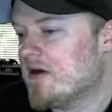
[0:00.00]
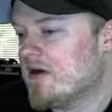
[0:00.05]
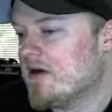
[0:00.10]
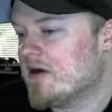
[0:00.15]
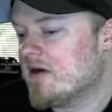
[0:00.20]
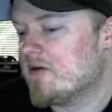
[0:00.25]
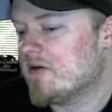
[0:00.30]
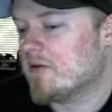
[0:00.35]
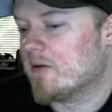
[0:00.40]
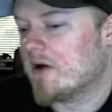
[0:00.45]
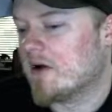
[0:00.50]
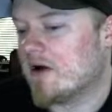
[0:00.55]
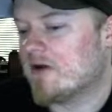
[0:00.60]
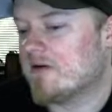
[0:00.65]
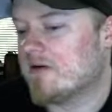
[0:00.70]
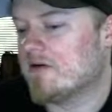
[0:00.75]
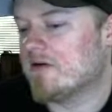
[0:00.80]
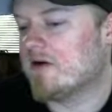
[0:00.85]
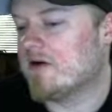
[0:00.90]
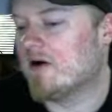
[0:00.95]
Either way,
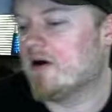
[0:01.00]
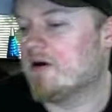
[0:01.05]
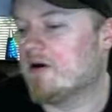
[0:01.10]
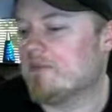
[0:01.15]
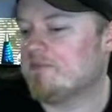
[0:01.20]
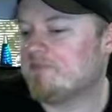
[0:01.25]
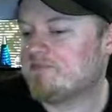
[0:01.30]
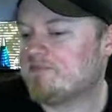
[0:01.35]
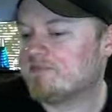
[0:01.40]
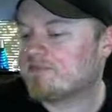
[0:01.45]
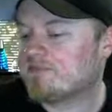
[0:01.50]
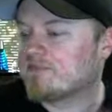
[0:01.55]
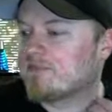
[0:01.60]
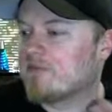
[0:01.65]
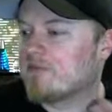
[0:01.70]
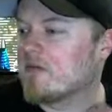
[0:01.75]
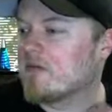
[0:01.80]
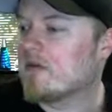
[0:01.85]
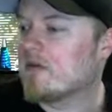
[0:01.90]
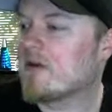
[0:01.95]

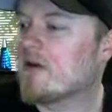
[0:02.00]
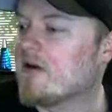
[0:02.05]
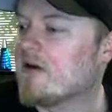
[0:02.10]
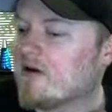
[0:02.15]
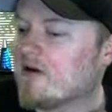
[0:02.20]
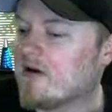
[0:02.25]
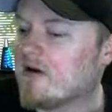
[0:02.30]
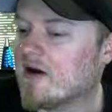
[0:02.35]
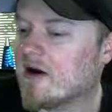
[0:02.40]
I